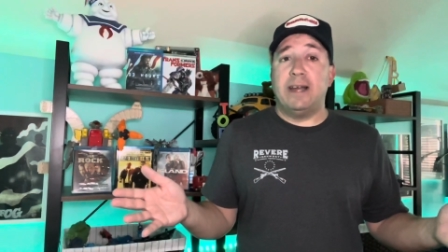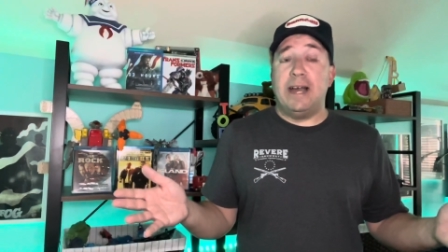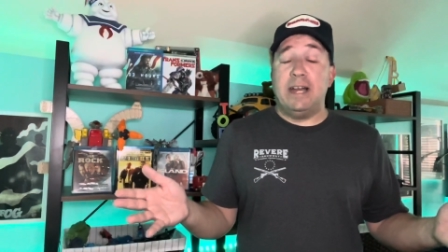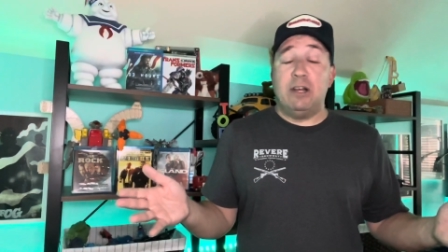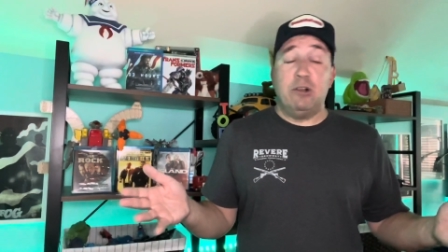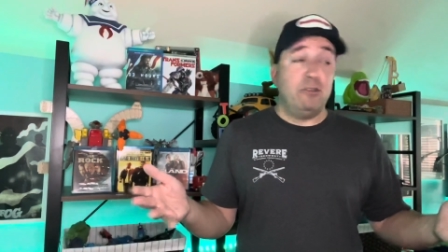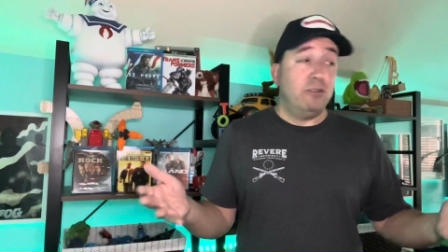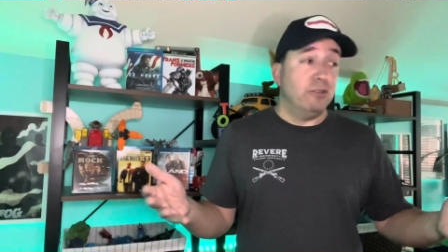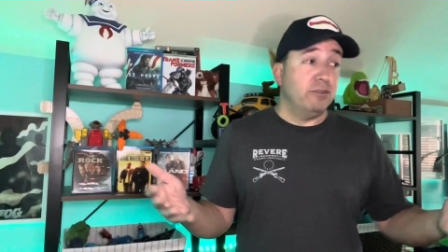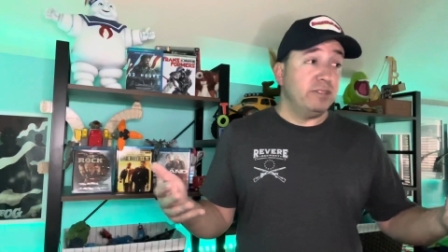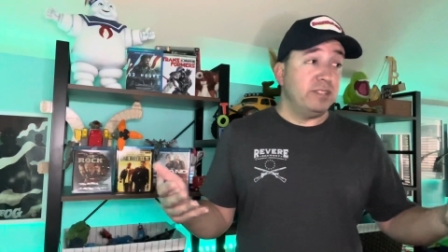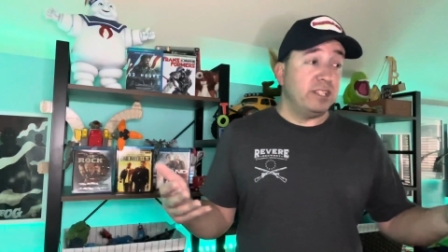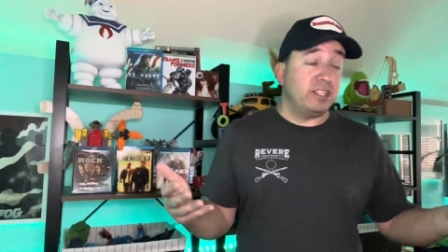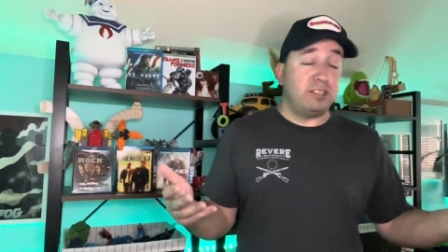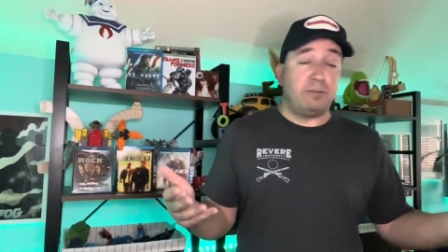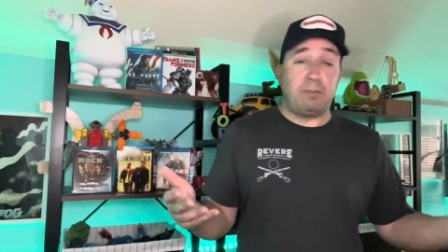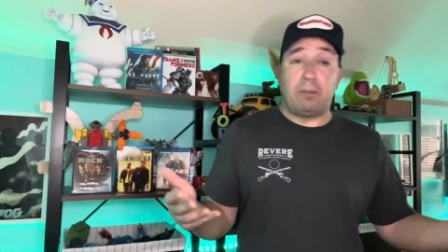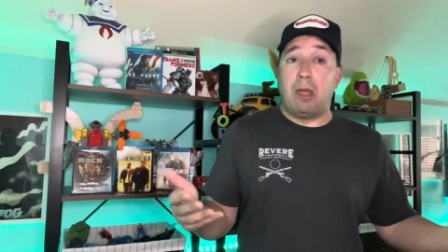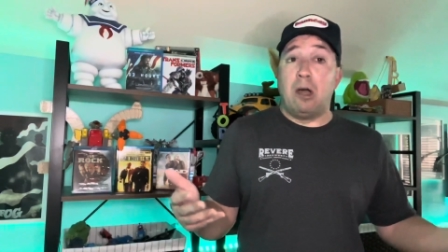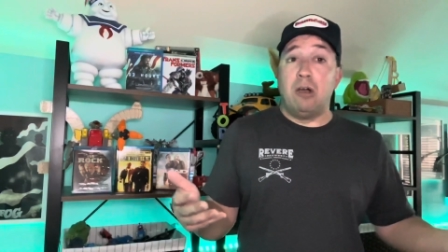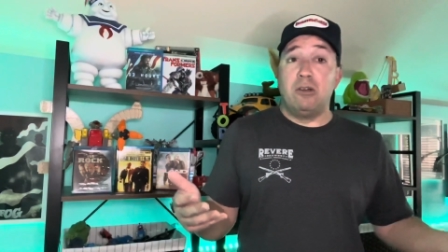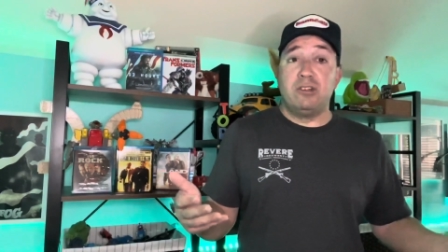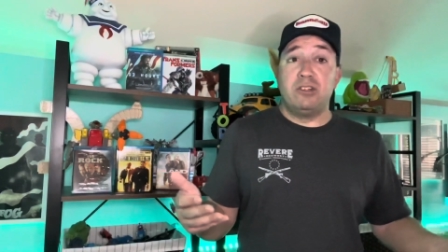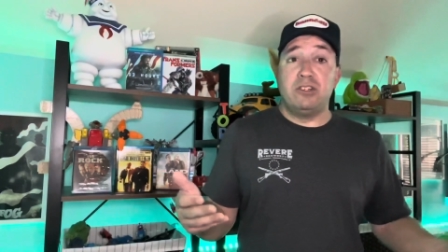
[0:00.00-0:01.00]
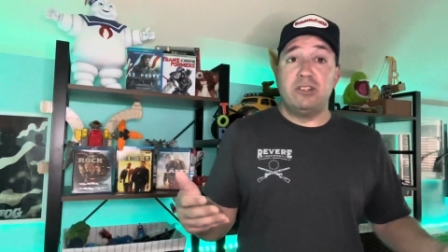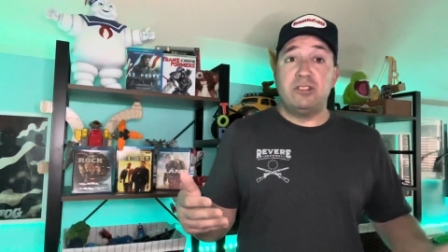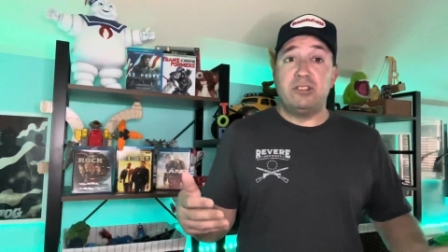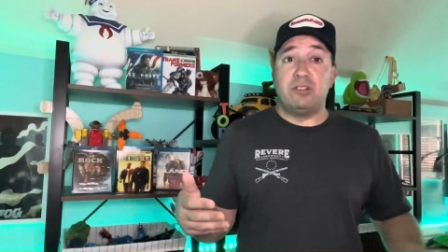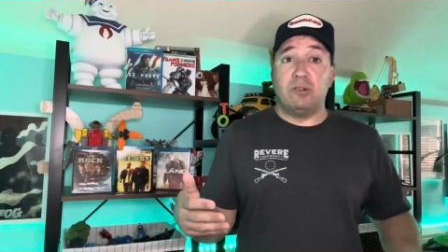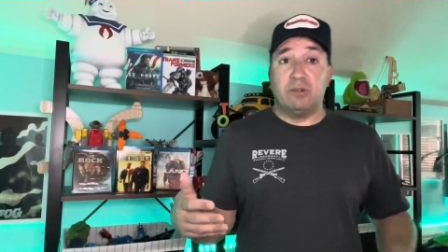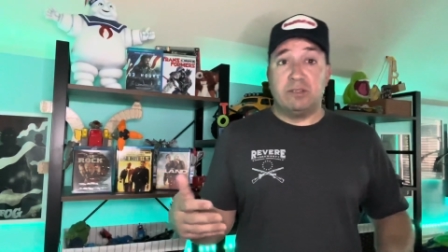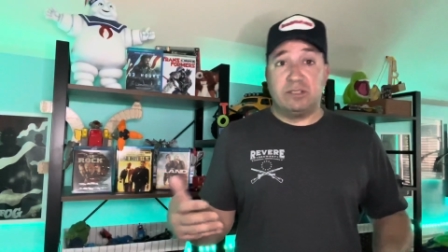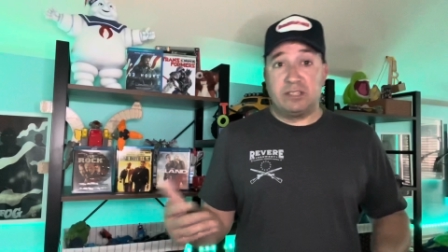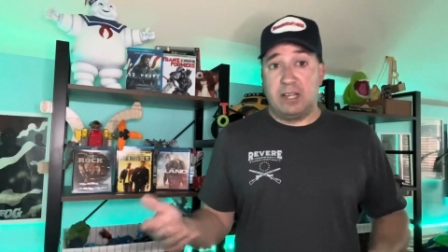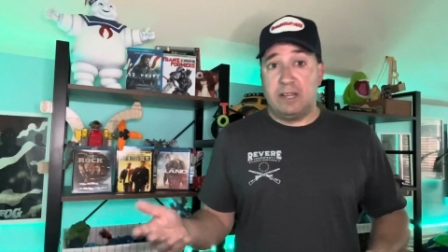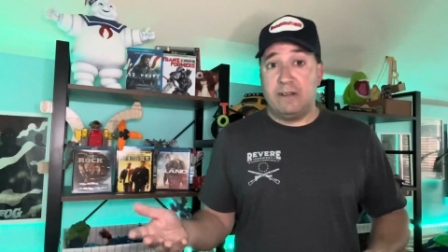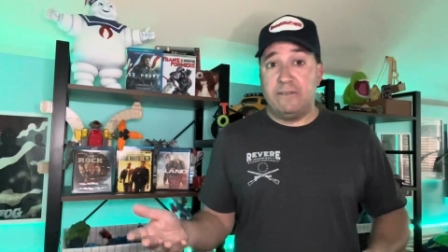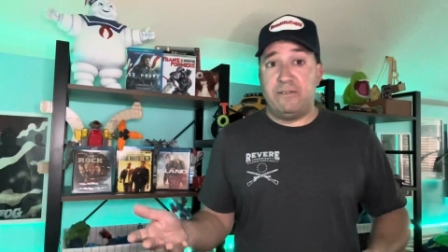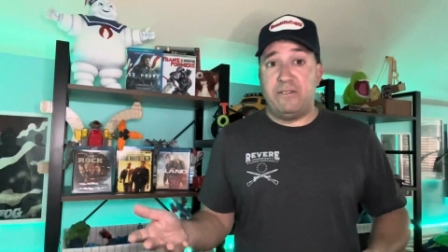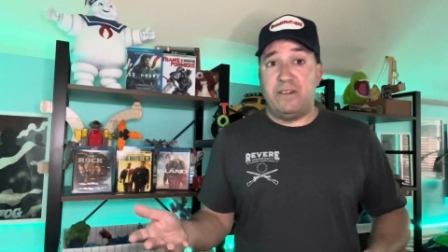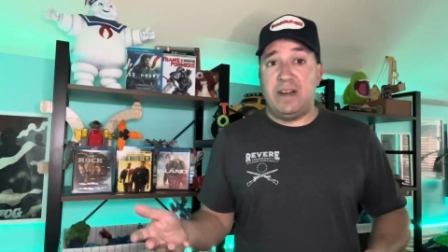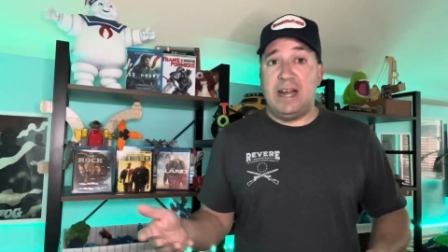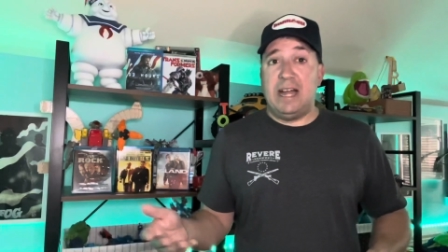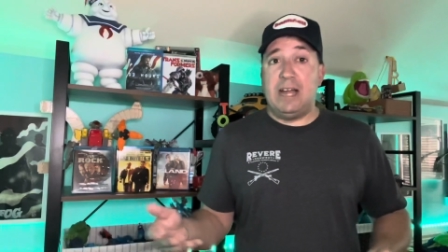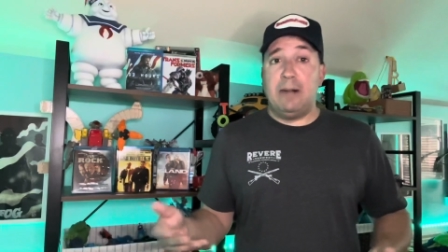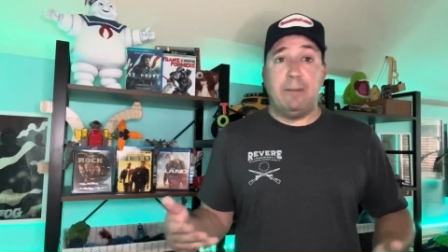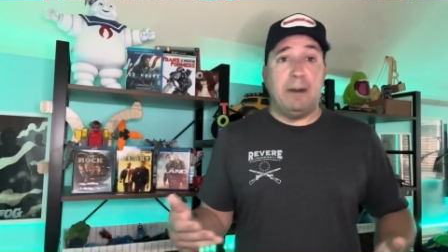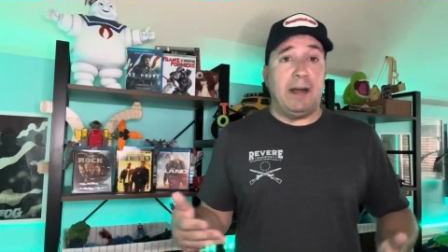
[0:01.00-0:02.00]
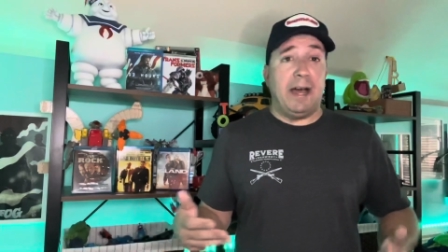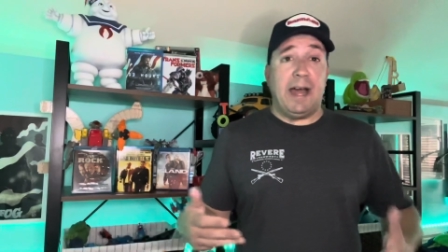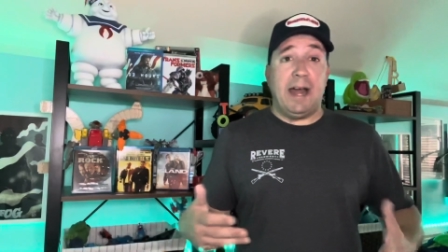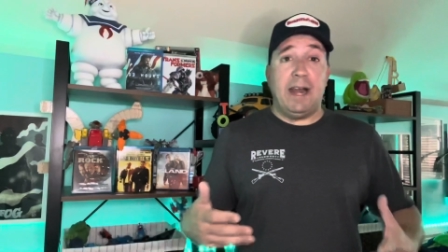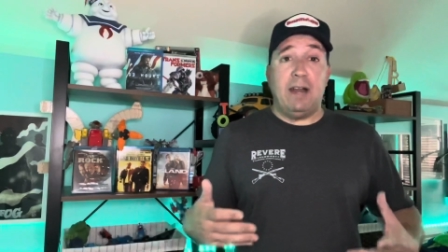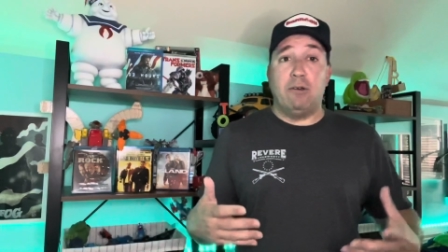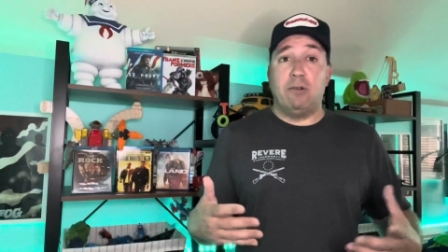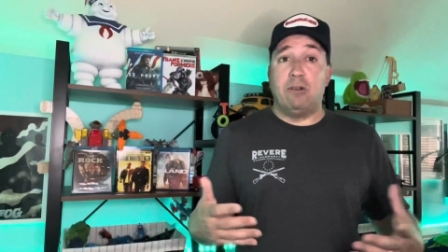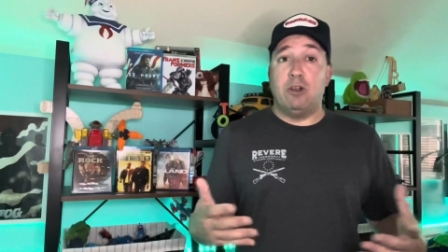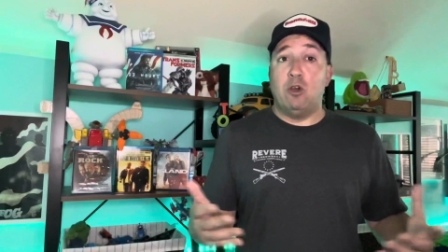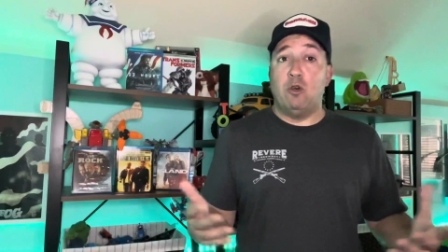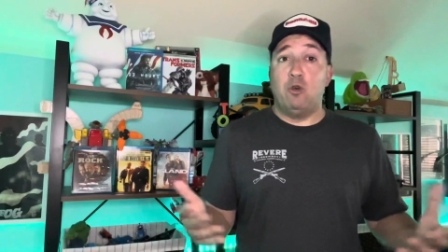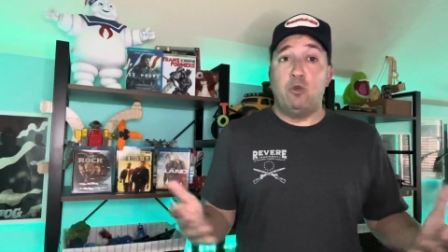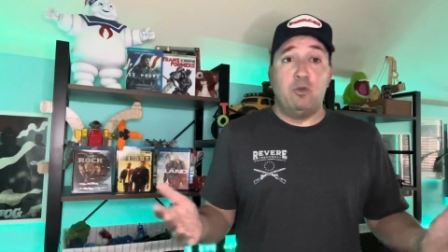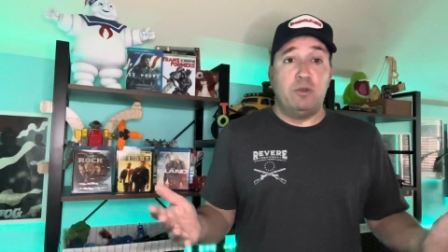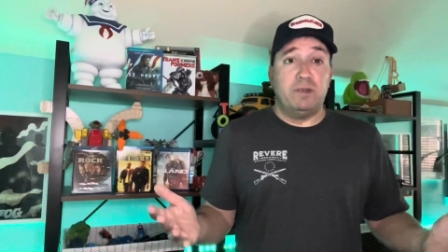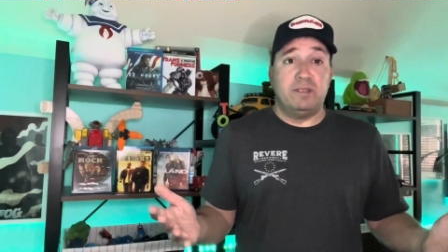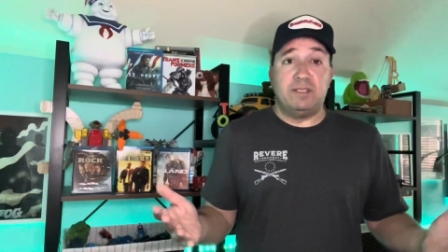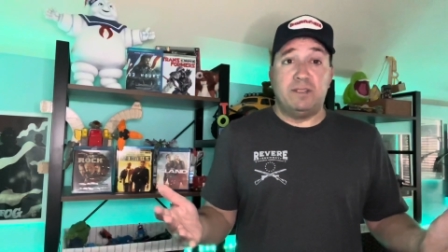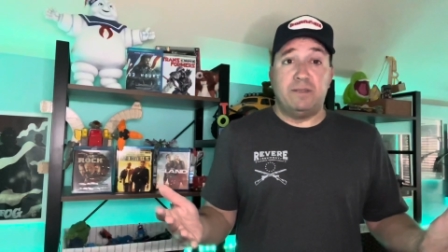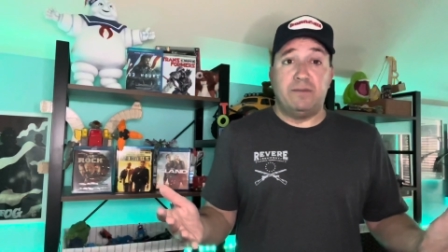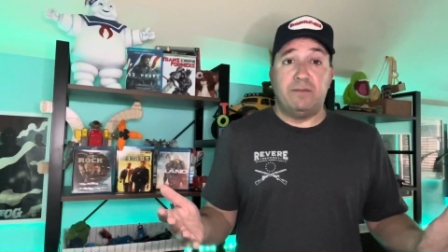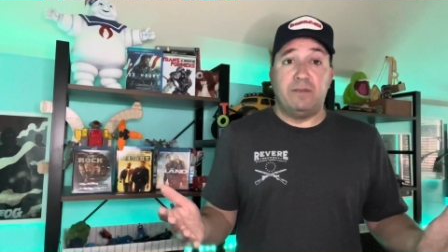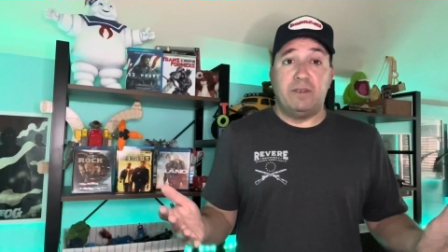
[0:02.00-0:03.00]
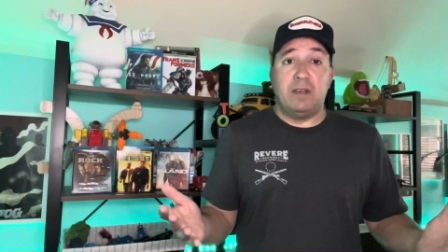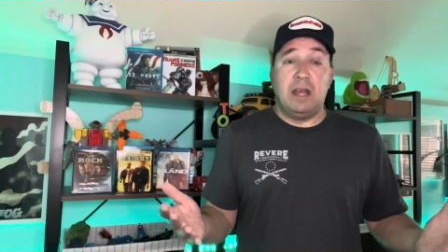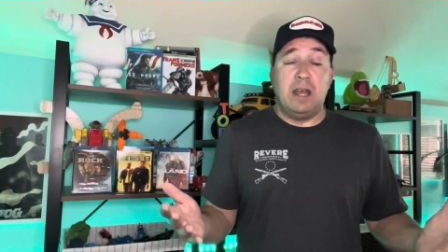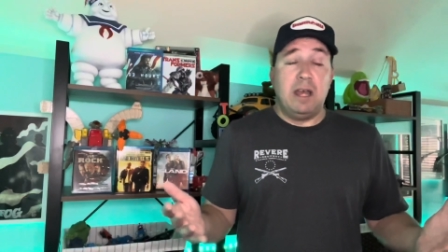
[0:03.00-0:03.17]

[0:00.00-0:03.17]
I knew there was explosions, there was gunfire, but I don't know who was in,